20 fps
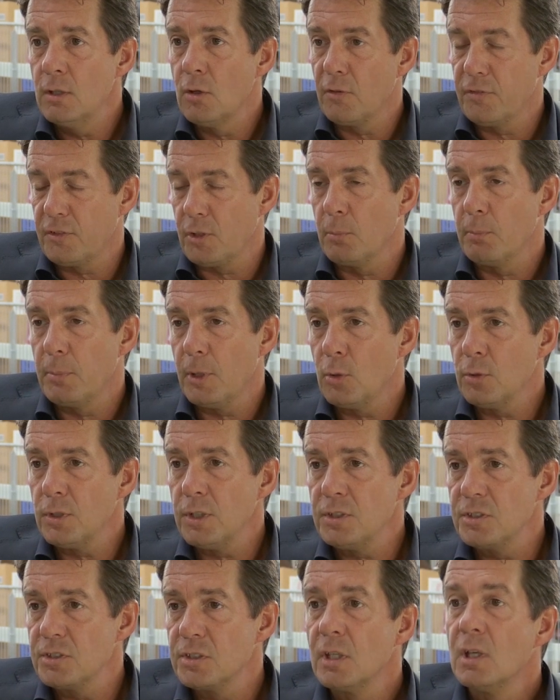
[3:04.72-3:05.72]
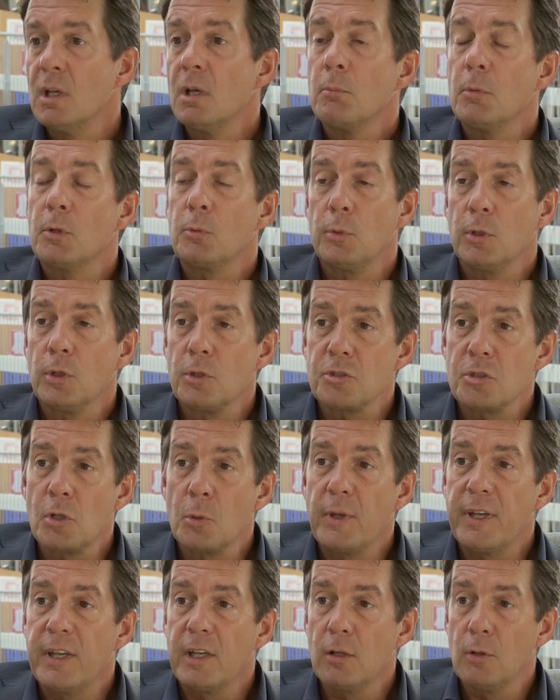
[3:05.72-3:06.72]
of components, but we
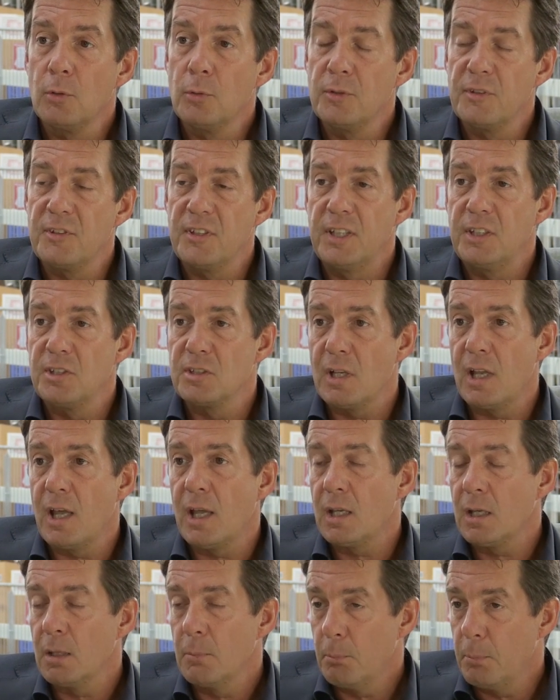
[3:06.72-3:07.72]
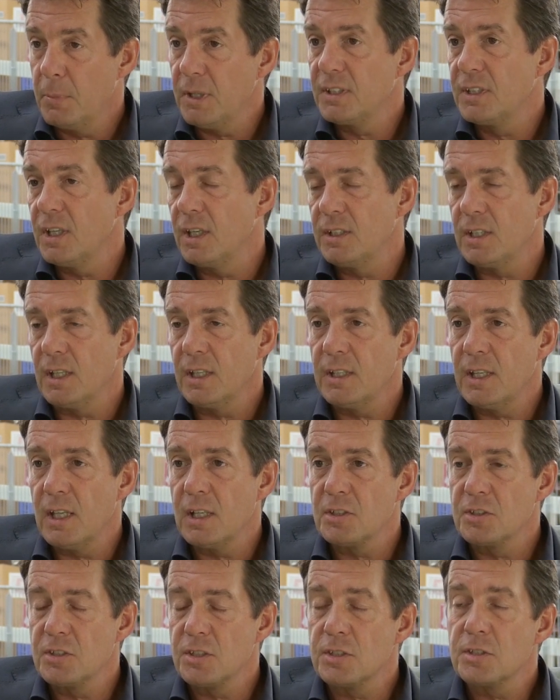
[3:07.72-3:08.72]
also include things like big data
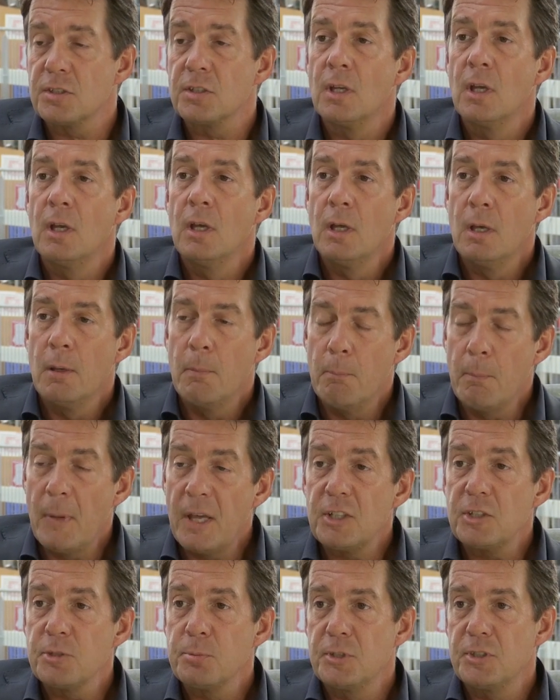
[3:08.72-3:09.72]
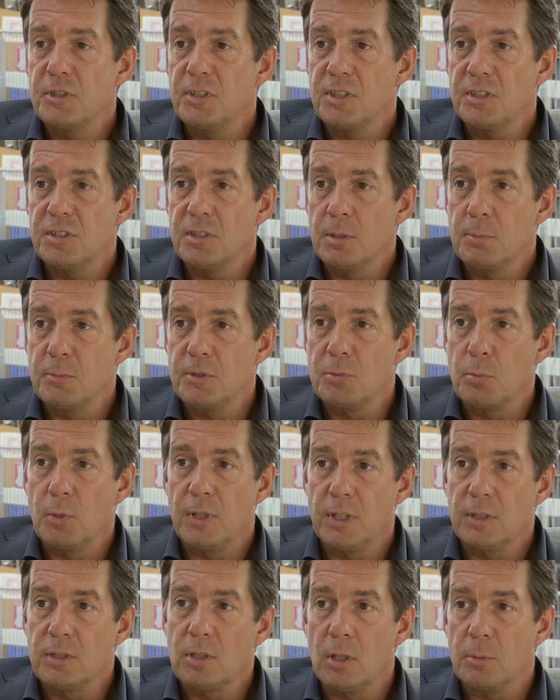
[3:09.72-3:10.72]
analysis, management systems when
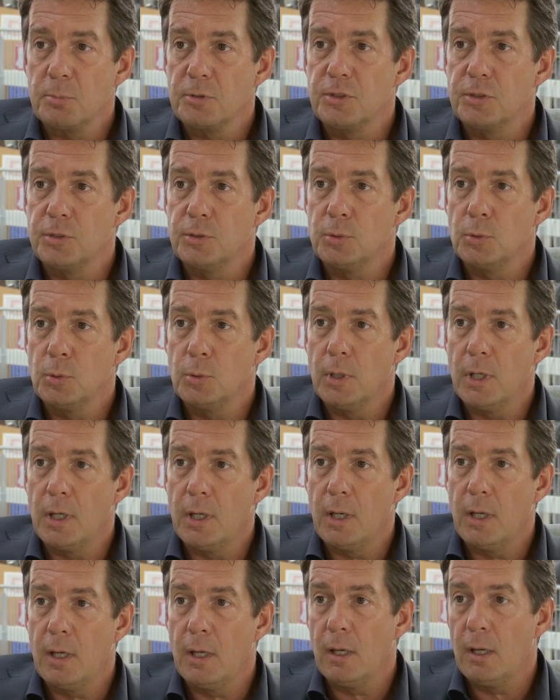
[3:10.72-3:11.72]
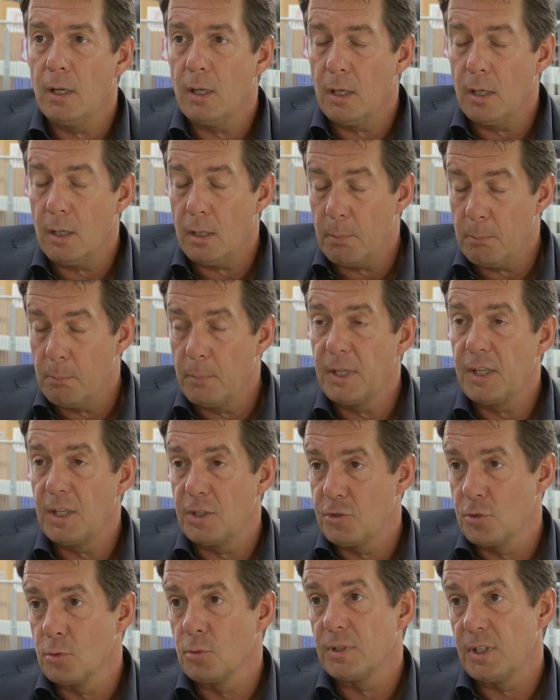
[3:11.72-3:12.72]
it comes to making
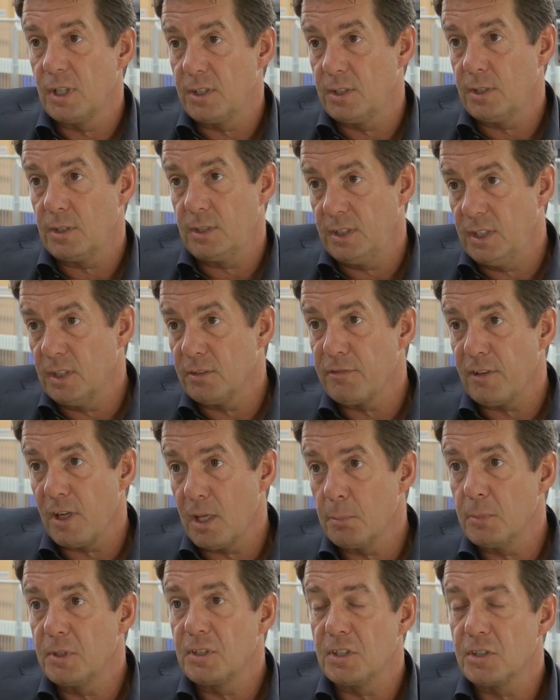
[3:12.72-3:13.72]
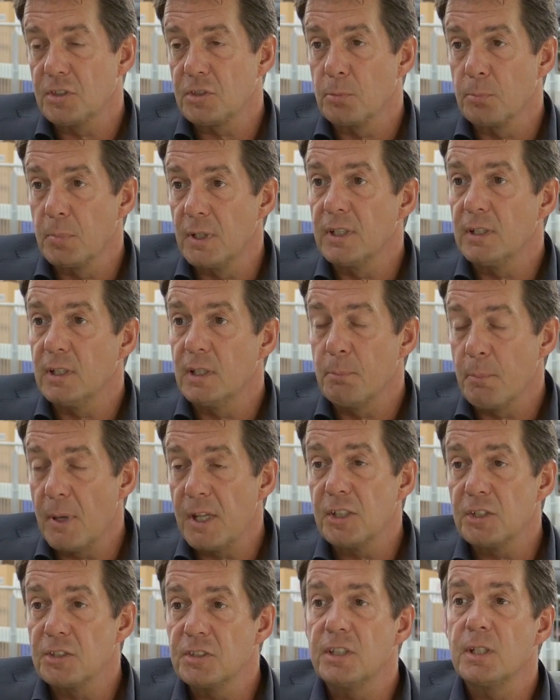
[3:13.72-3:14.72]
sure that the environment is completely
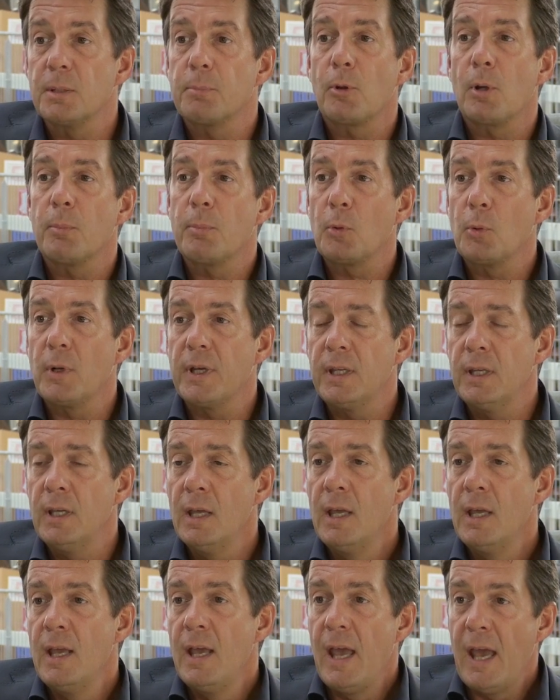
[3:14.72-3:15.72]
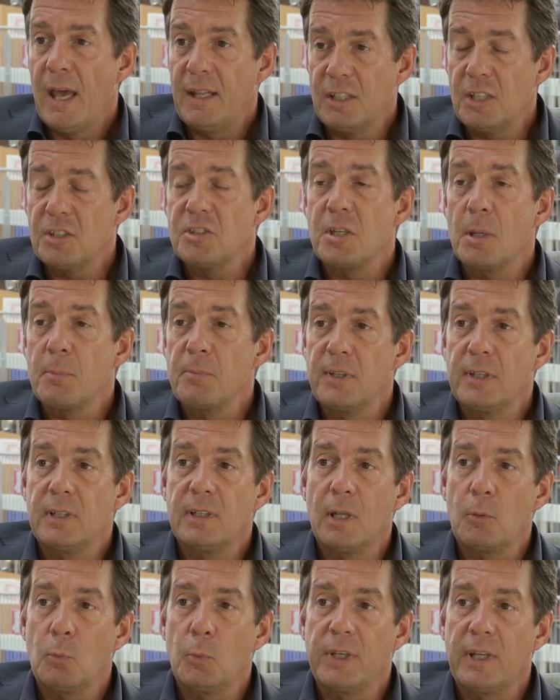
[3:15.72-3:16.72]
managed in a proper way. And that's something
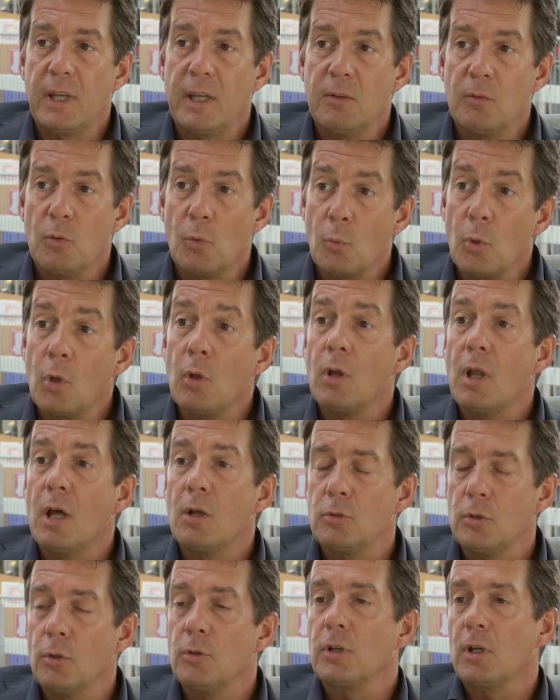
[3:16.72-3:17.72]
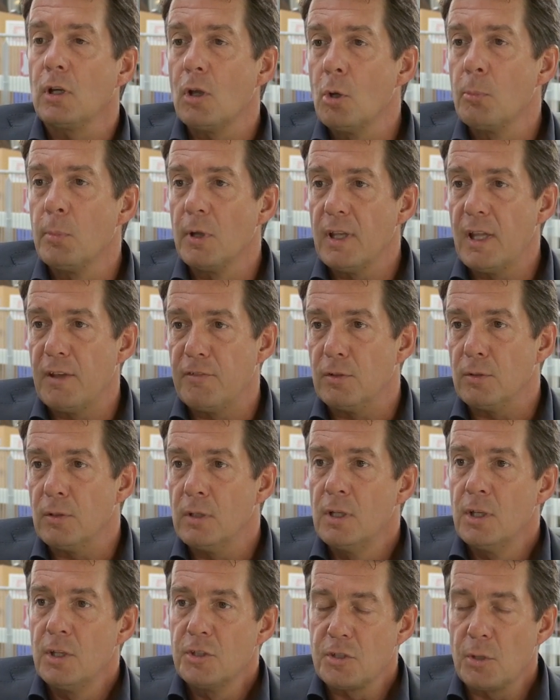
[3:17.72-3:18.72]
that we can roll out on a global level.
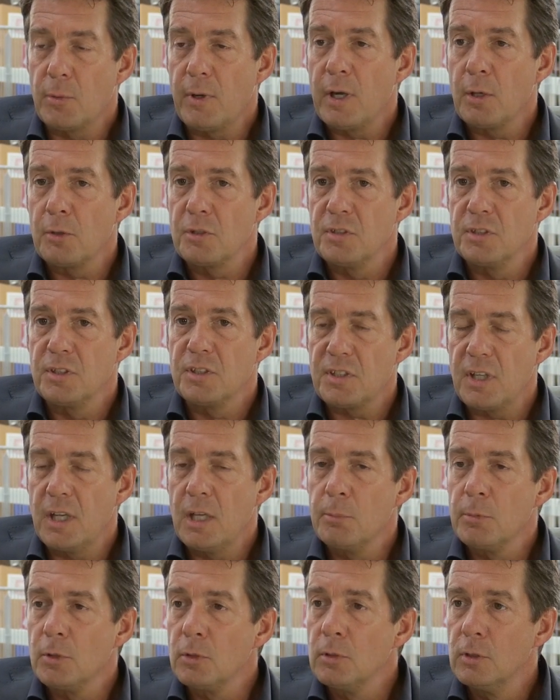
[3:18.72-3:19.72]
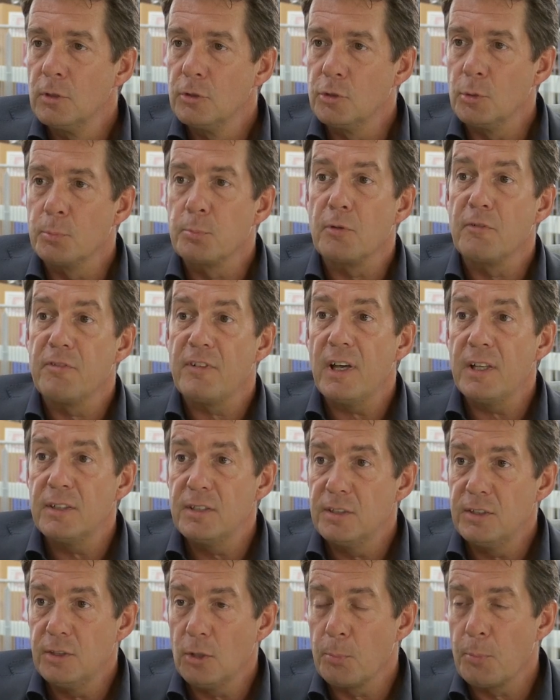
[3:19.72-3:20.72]
So Ericsson is able to provide
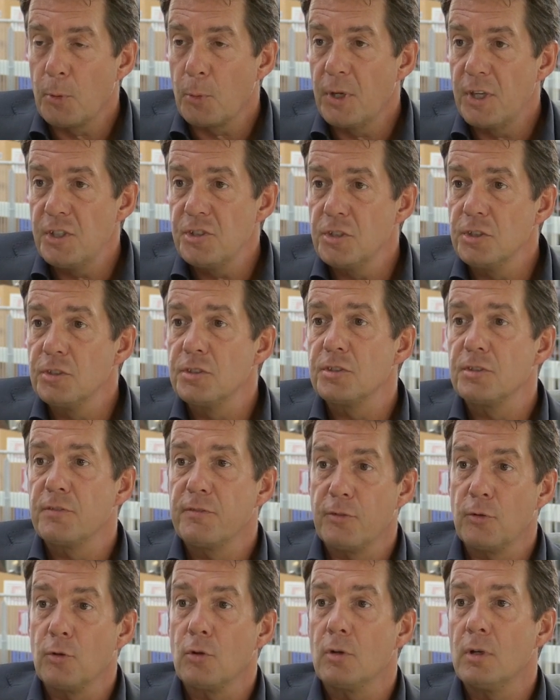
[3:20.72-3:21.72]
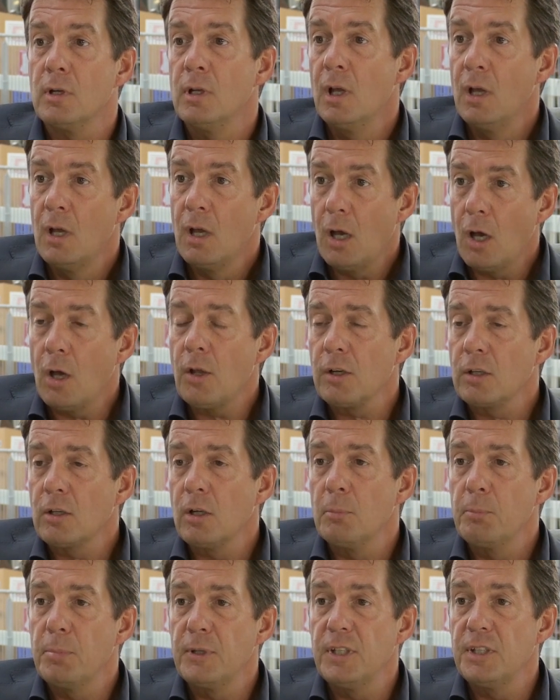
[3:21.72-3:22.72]
the operations for other
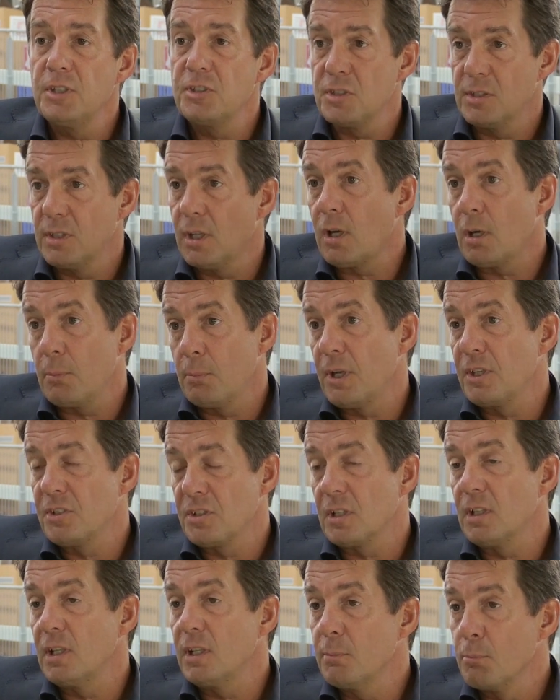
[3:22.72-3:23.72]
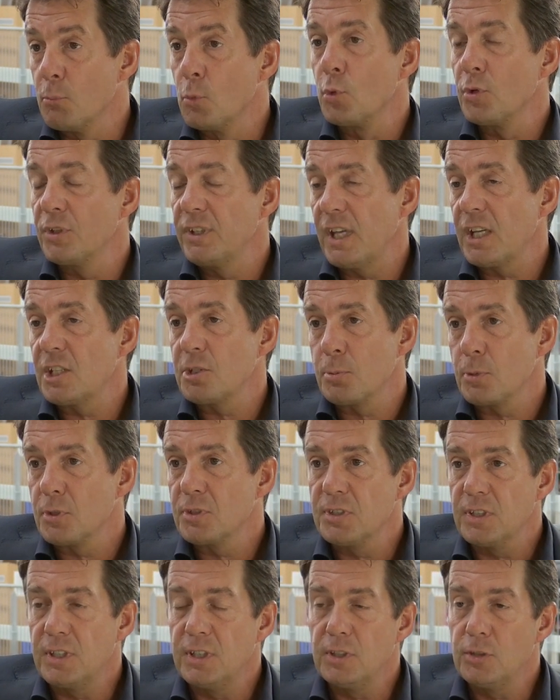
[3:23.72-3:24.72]
companies that are basically more the
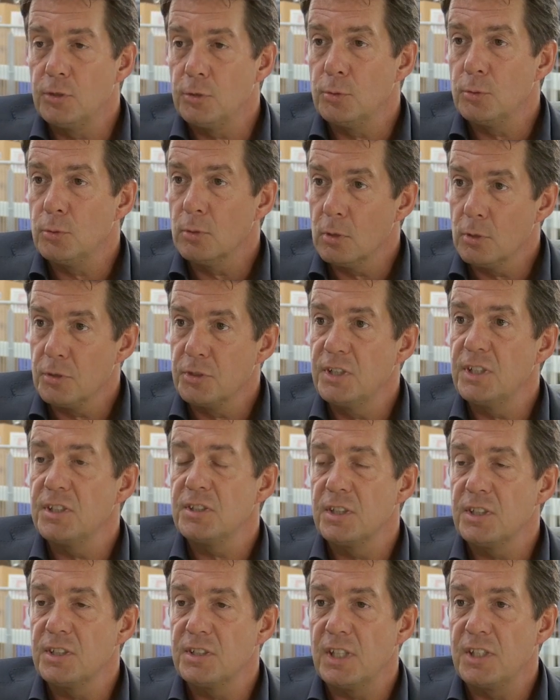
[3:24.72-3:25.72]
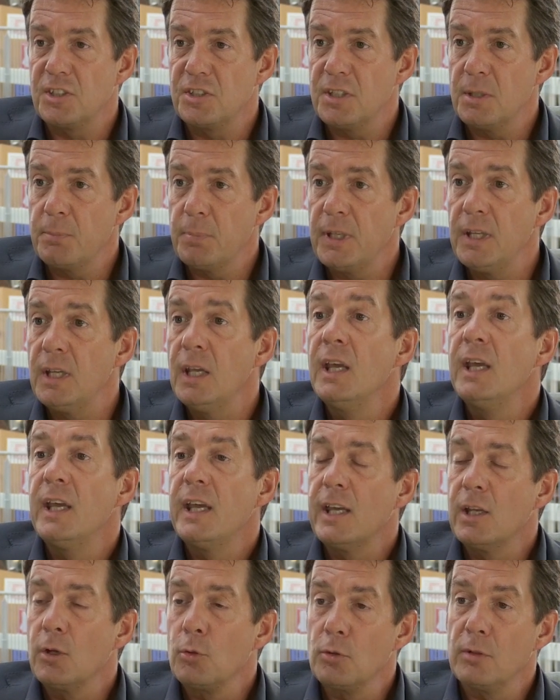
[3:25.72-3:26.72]
experts into logistics and shipping,
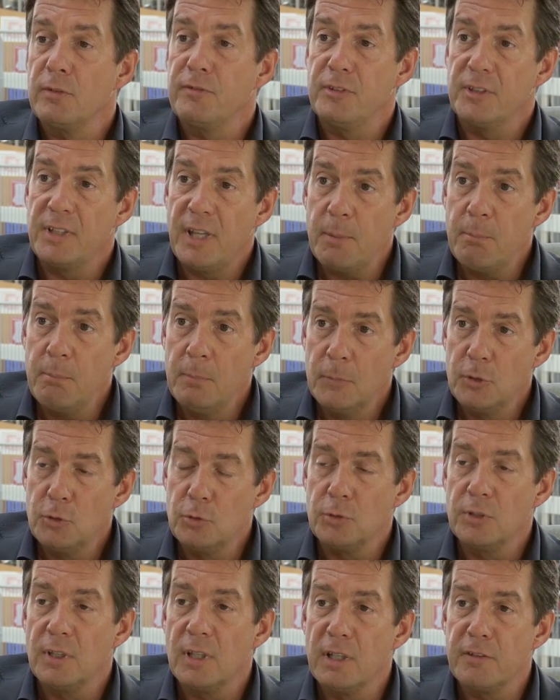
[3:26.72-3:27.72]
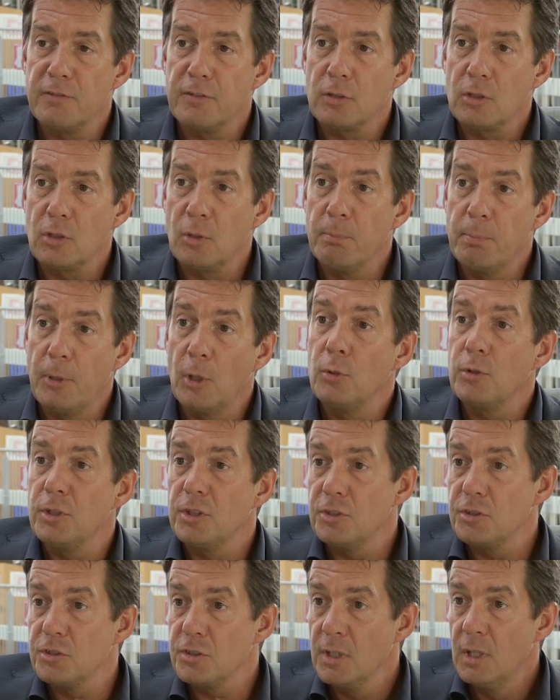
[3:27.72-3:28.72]
in order for them to deliver
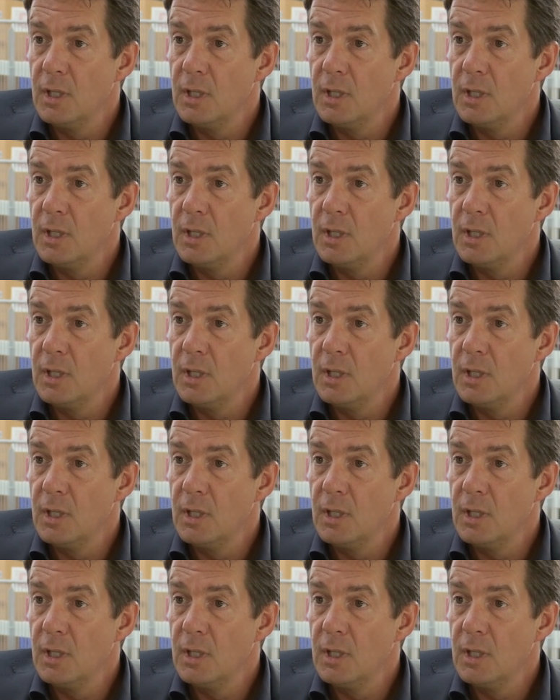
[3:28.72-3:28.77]
components